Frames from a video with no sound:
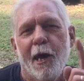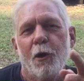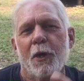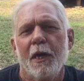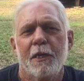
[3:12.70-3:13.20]

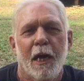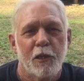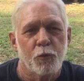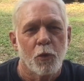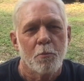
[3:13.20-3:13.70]
Okay
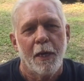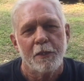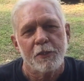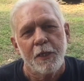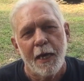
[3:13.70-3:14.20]
guys, we're about
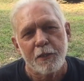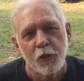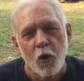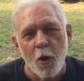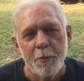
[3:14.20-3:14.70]
to tack the
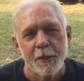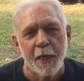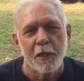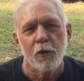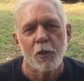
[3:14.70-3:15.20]
carpet
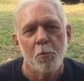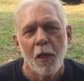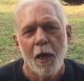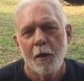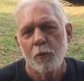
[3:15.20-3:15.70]
down on the
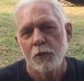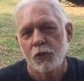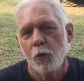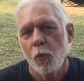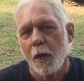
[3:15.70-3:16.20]
plywood.
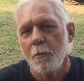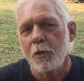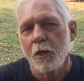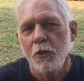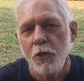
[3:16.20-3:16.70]
So what I'm
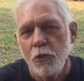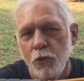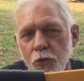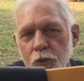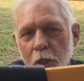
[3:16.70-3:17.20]
going to
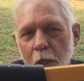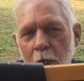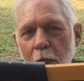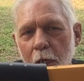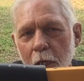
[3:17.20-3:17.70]
use,
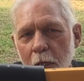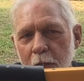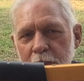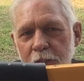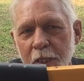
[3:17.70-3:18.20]

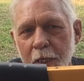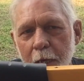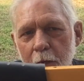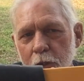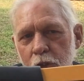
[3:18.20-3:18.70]
this thing
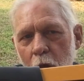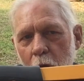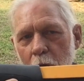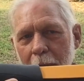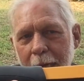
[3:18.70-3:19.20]
here is
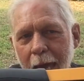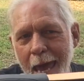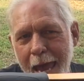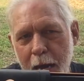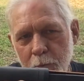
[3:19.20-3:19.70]
called a
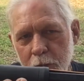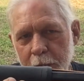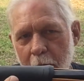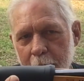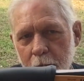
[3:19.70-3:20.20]
hammer
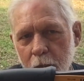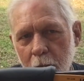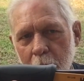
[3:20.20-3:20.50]
tacker.